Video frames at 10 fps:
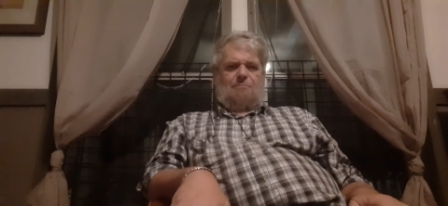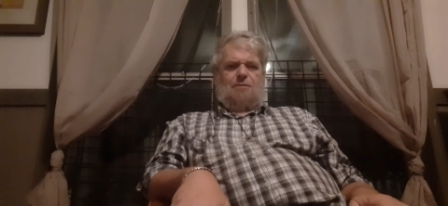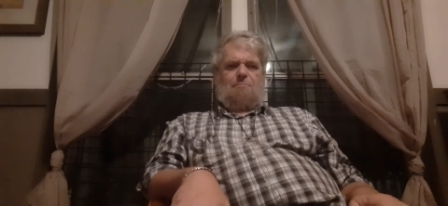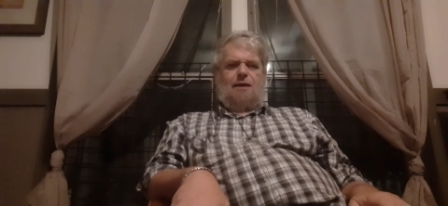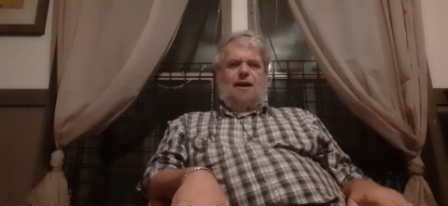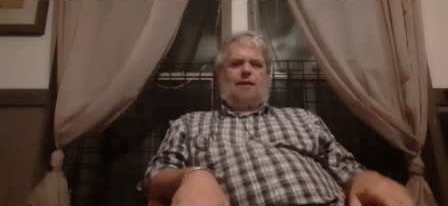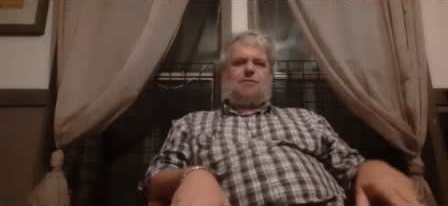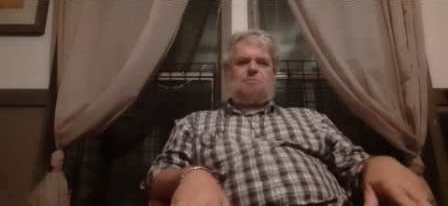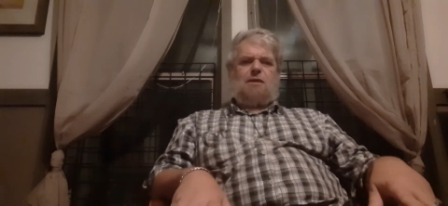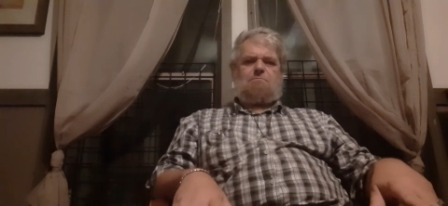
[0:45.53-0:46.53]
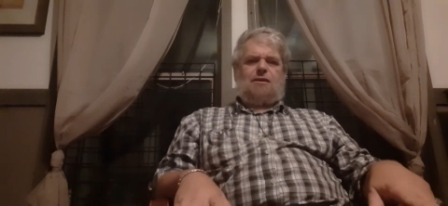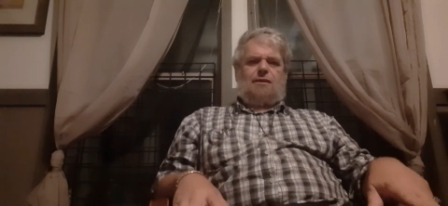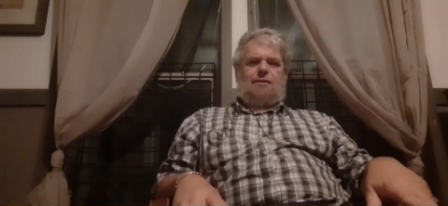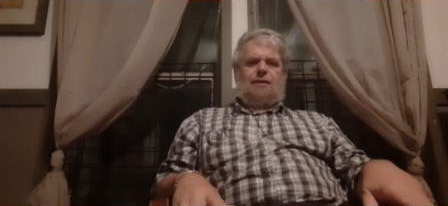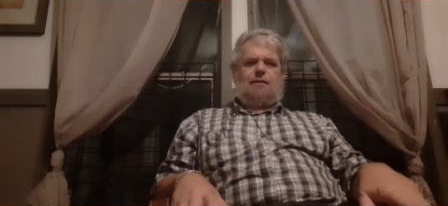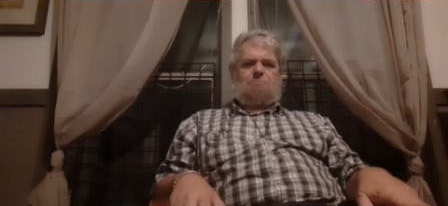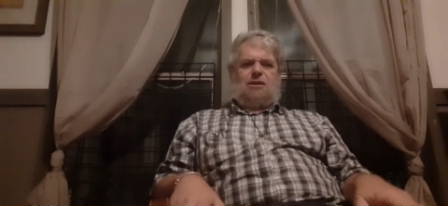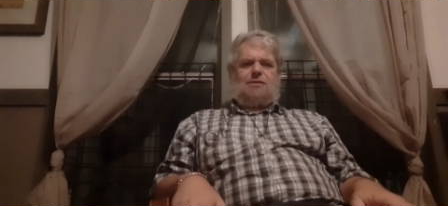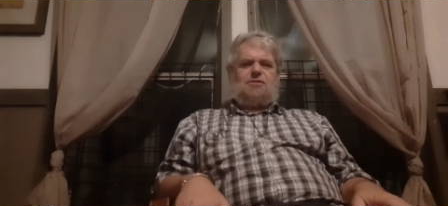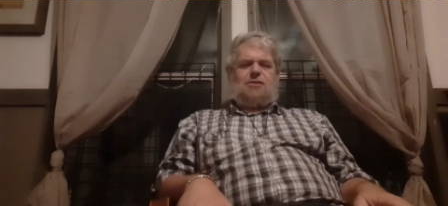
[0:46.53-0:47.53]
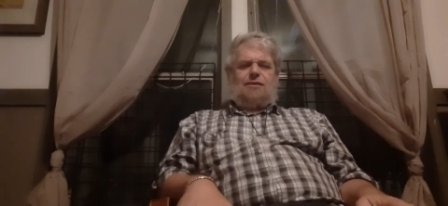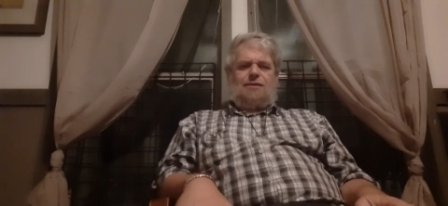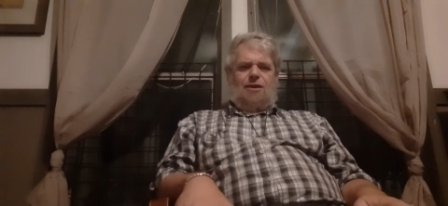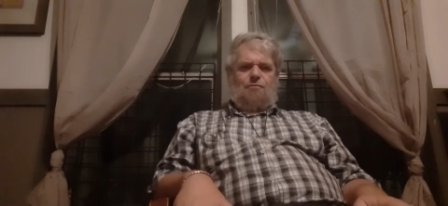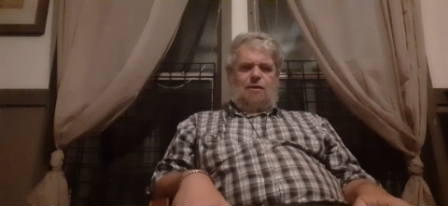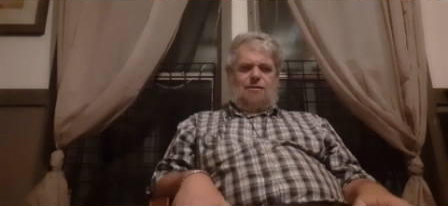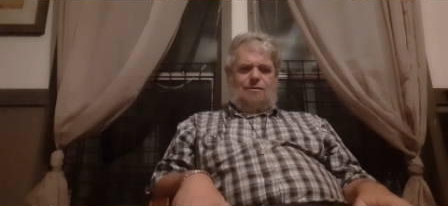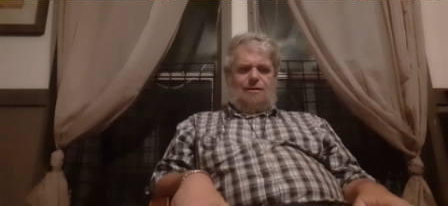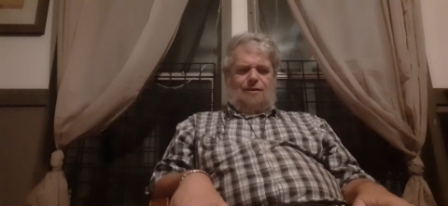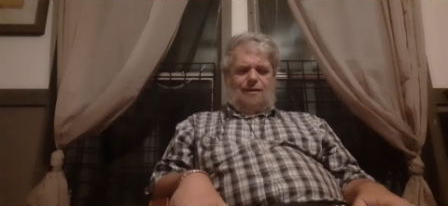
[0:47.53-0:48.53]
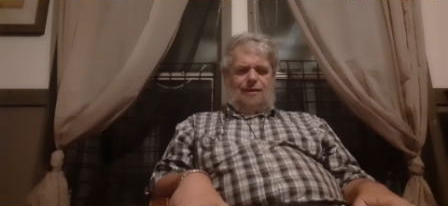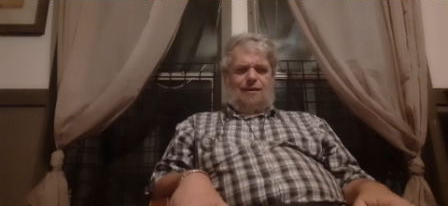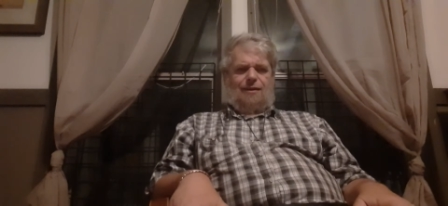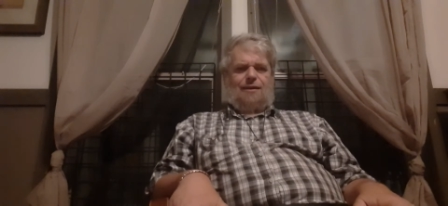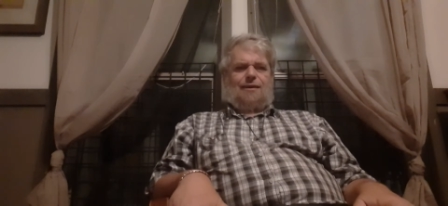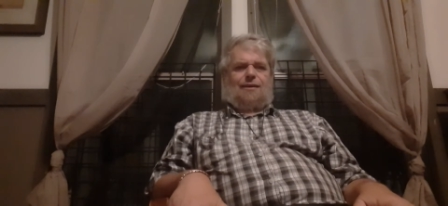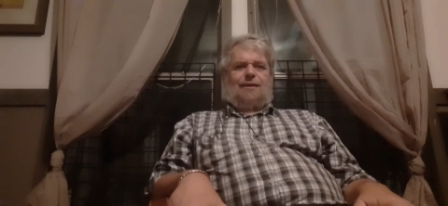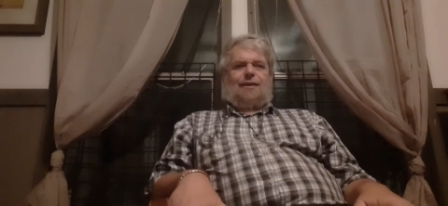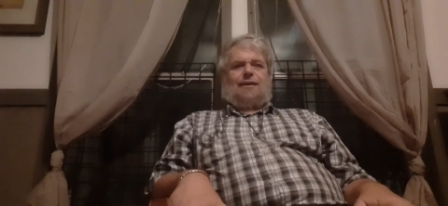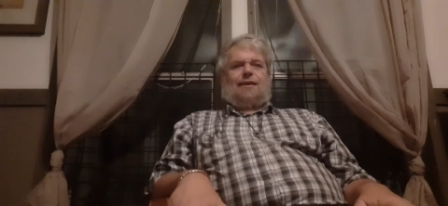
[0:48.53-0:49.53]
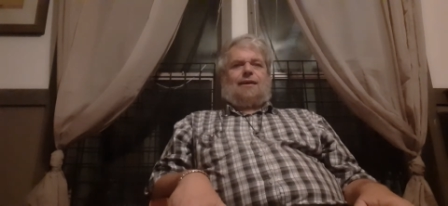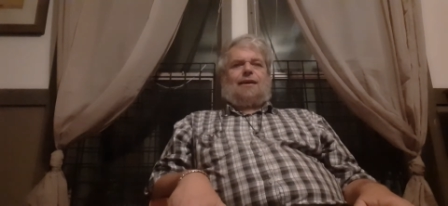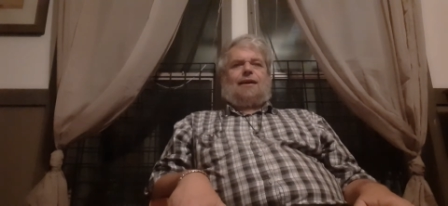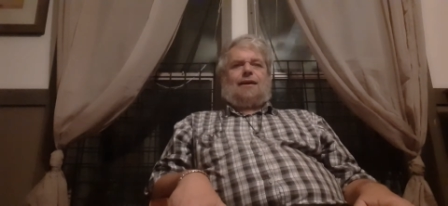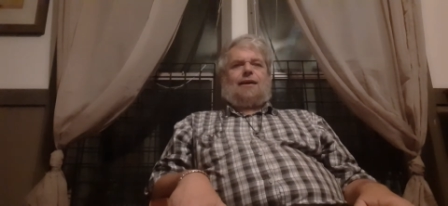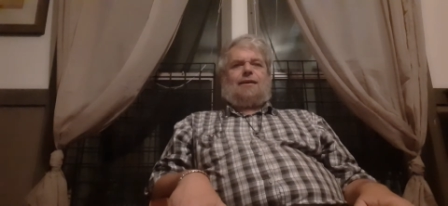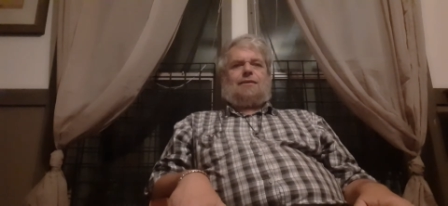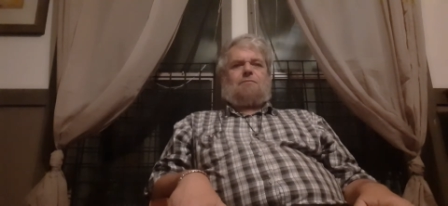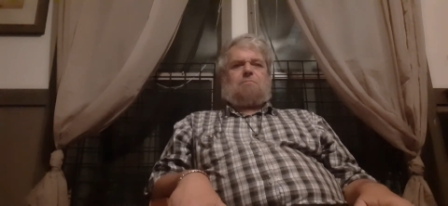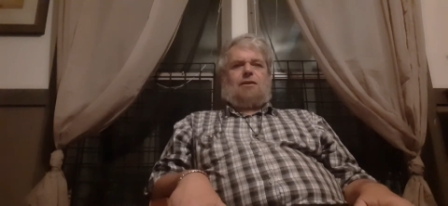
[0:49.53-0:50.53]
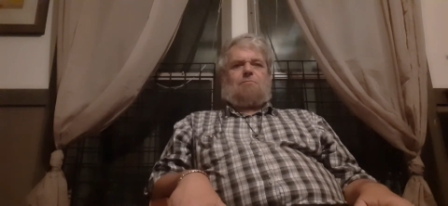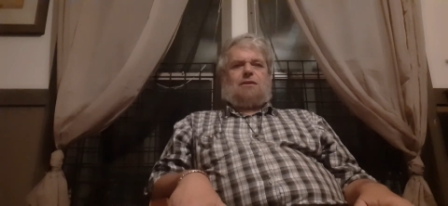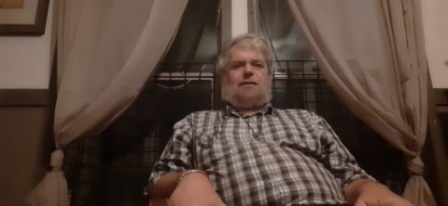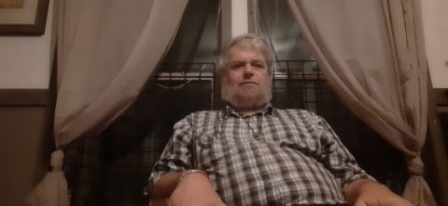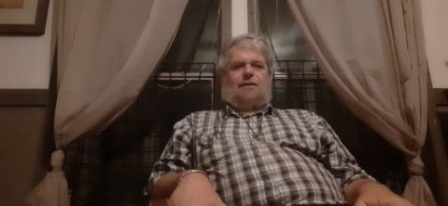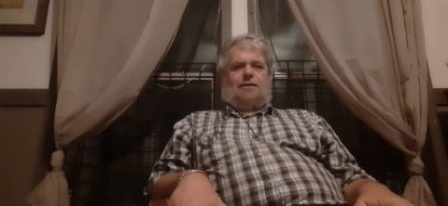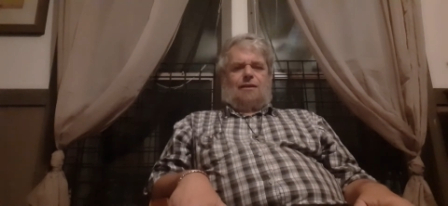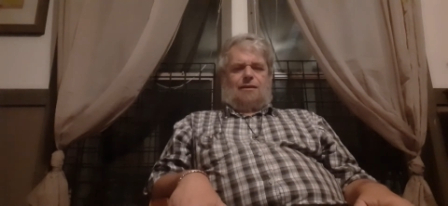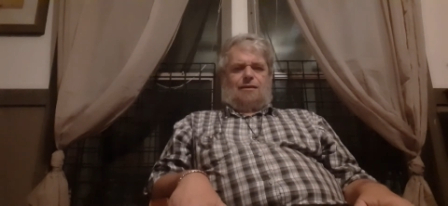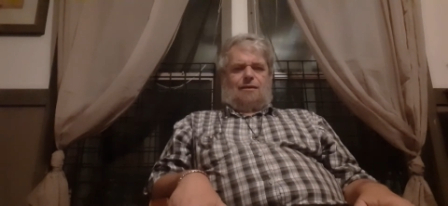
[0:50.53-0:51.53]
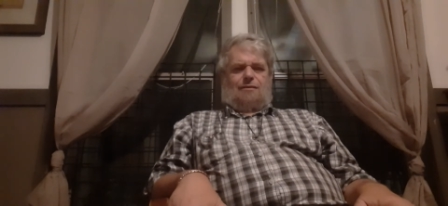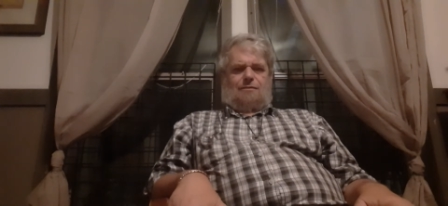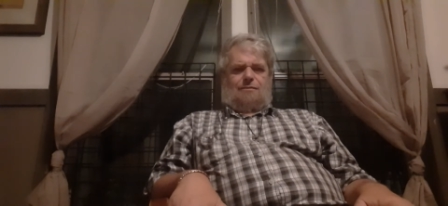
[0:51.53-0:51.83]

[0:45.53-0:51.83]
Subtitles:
My back's been paining me significantly, and it may be that I